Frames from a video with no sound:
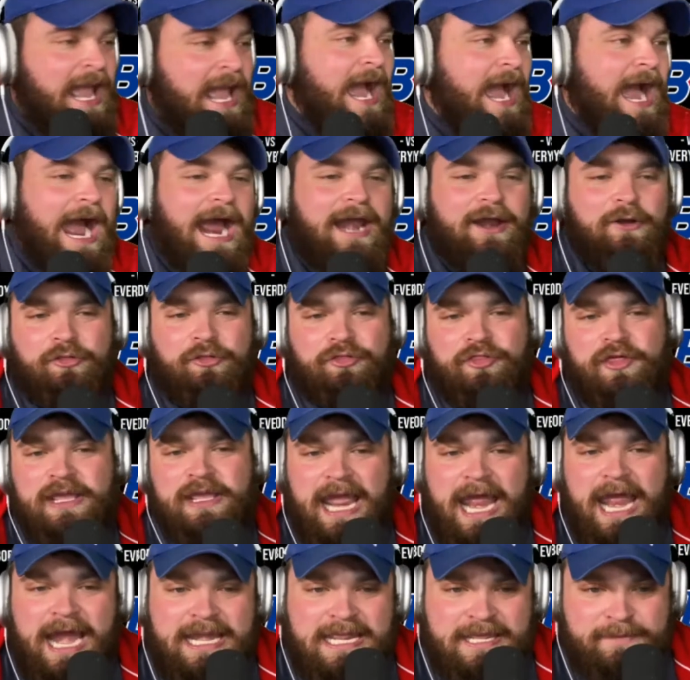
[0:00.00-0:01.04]
I don't think
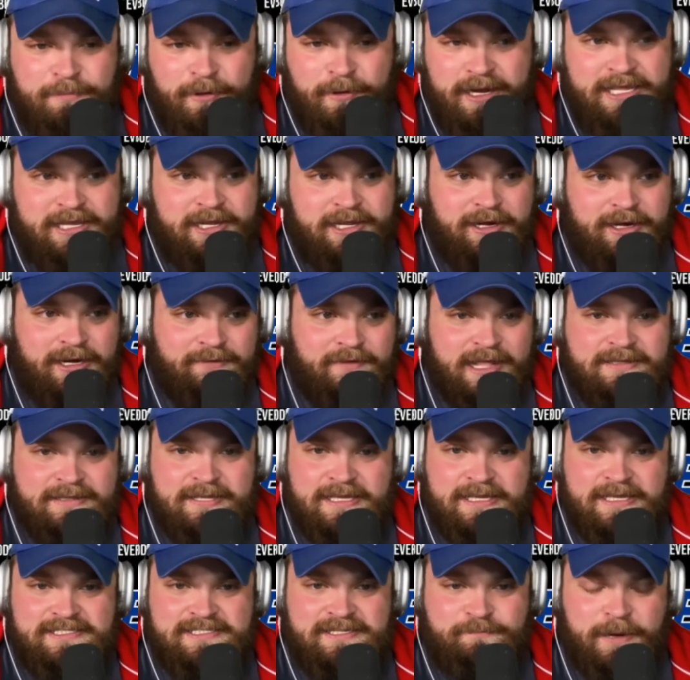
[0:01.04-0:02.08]
anybody could have
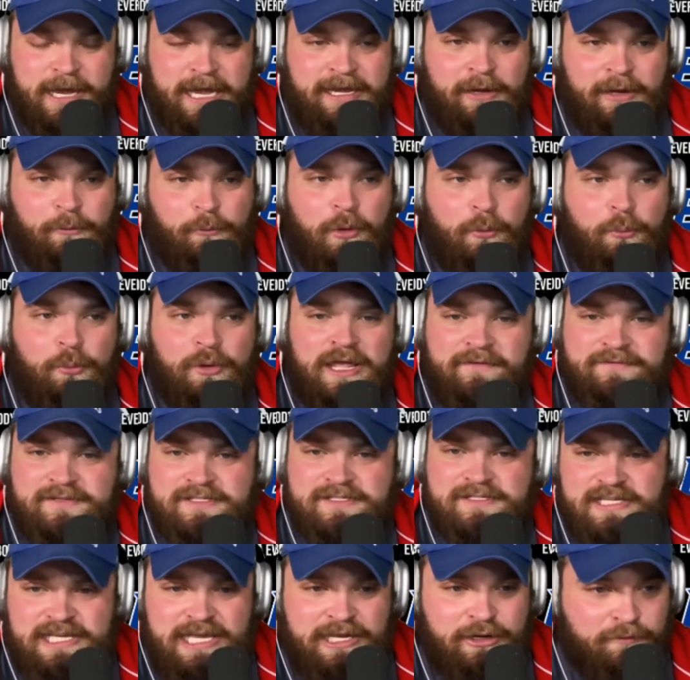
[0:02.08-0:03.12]
anticipated what we have
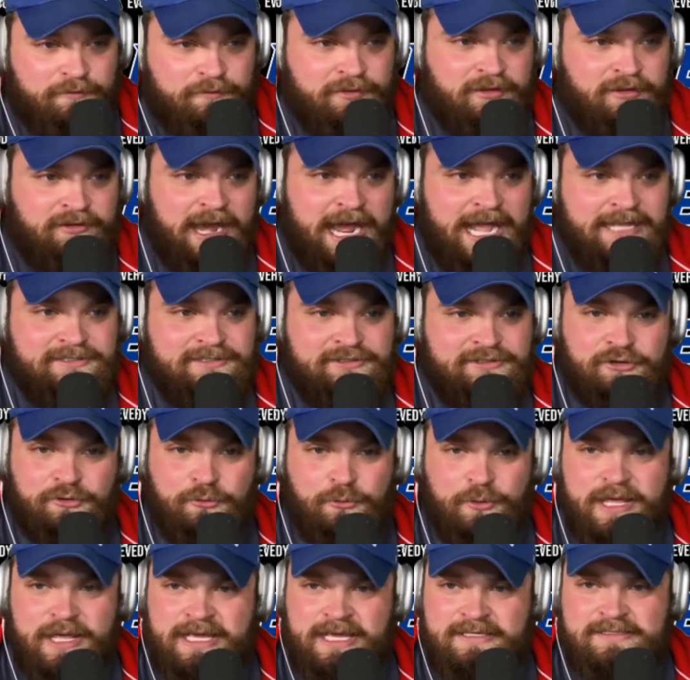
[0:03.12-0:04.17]
seen over the last two
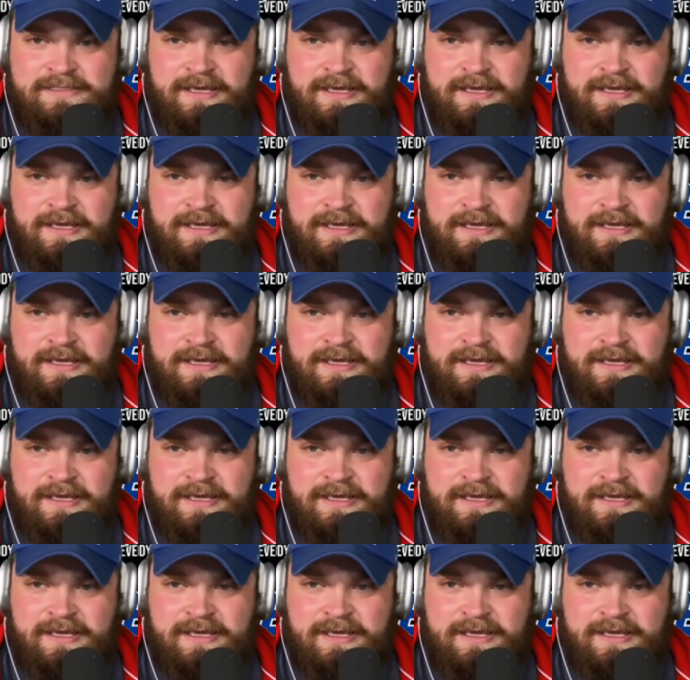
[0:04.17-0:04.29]
weeks.